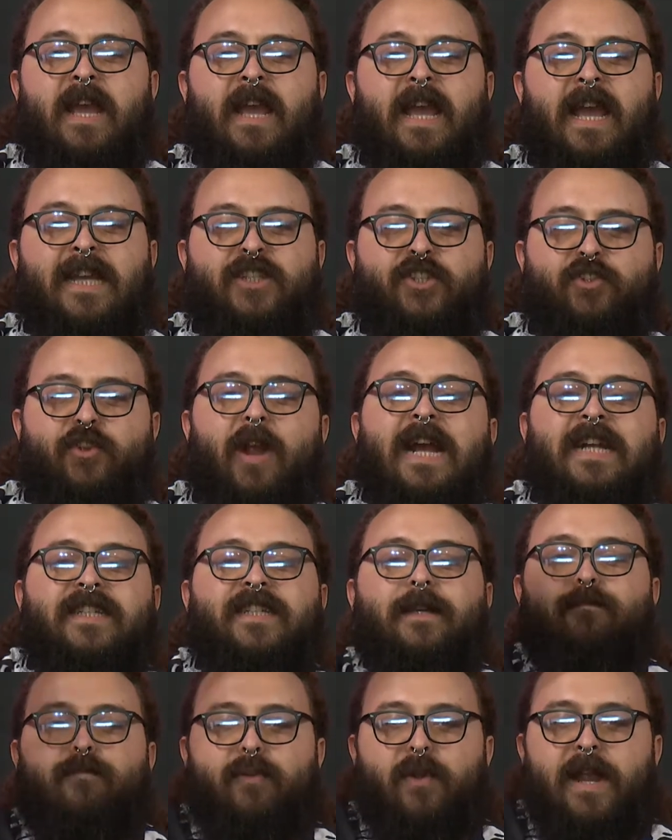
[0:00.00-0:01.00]
is trying
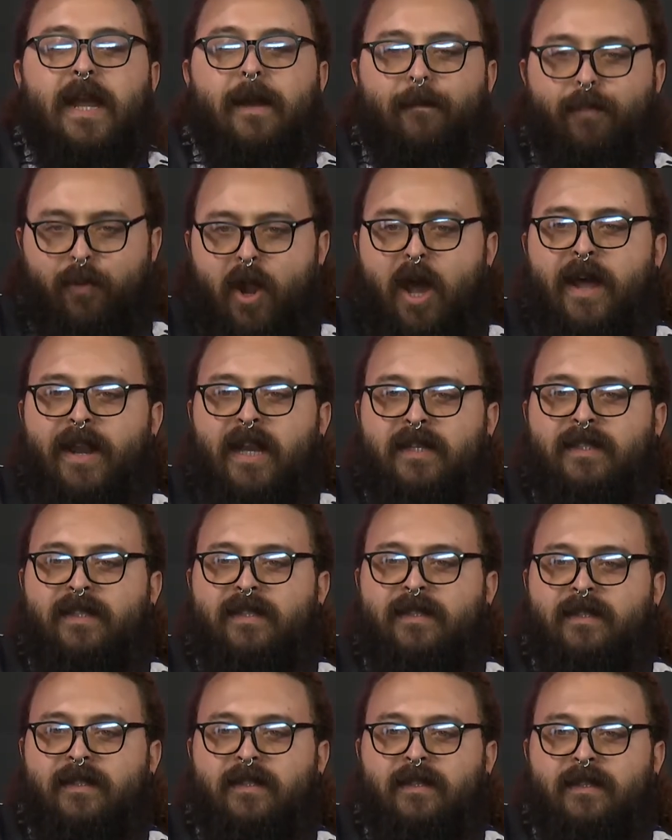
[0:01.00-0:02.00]
to bring a product
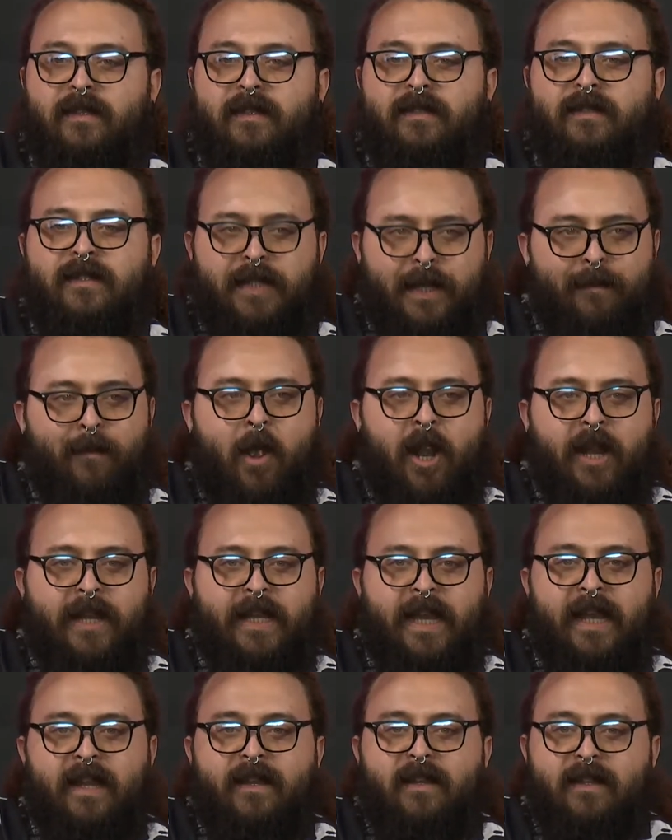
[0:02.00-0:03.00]
to
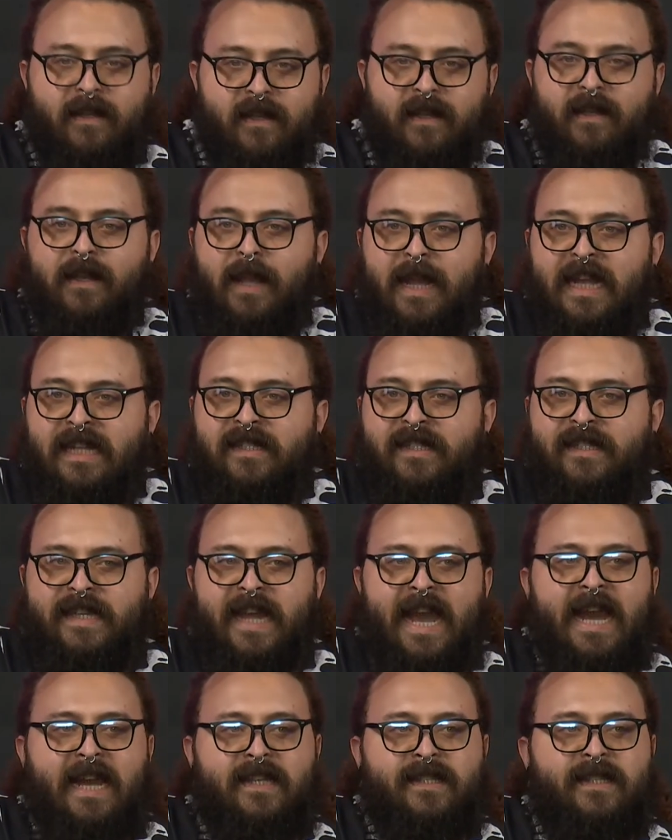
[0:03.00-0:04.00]
market in
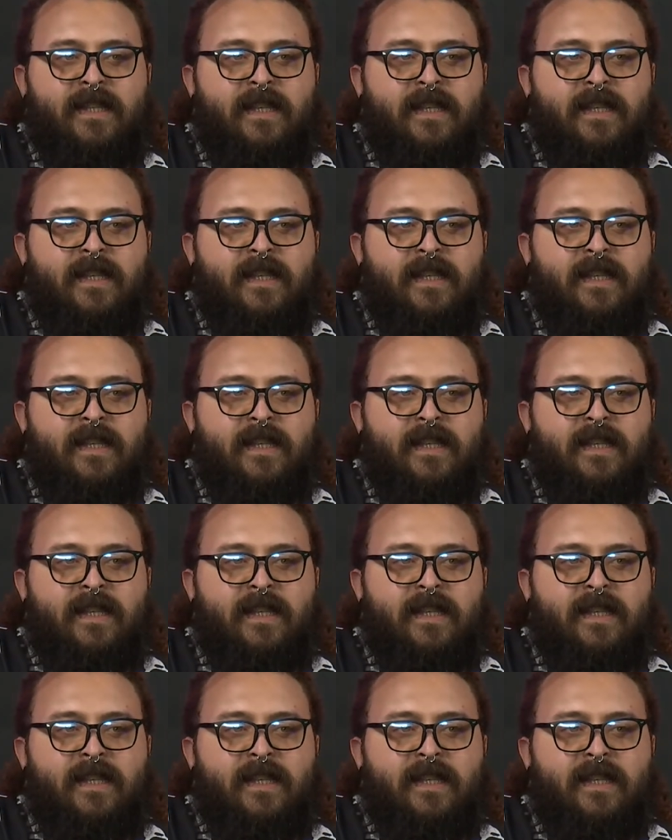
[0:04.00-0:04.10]
Stacks.